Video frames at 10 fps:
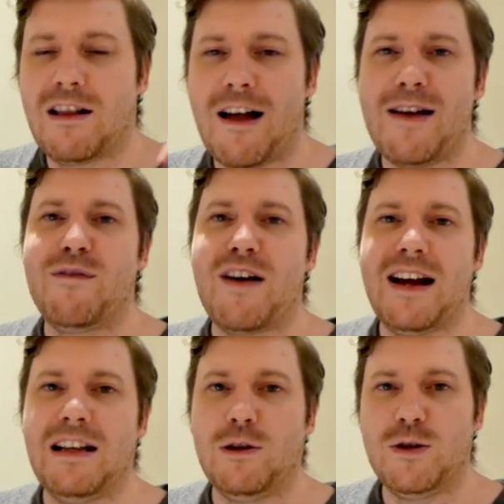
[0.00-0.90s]
Client
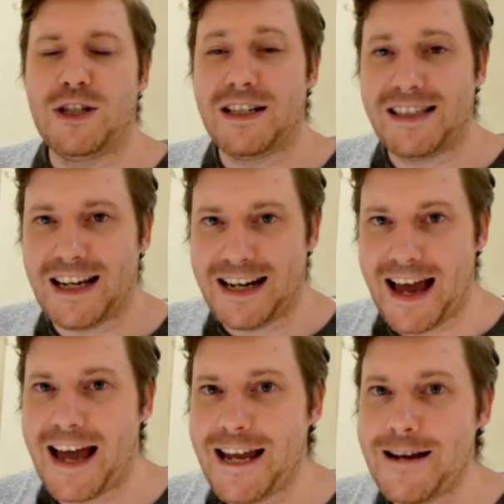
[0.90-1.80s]
Finda launches
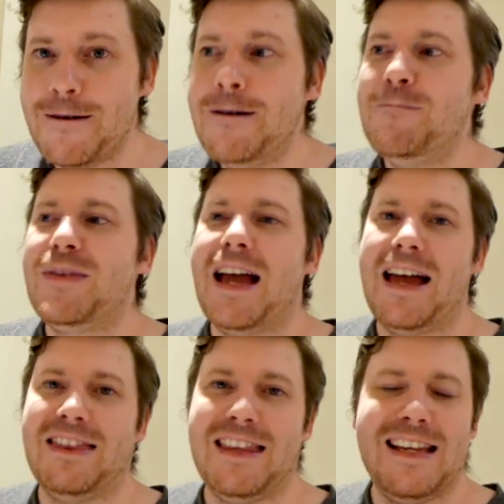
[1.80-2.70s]
today
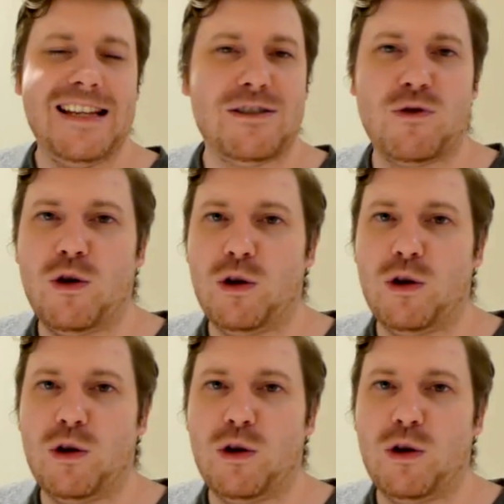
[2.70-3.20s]
and these are all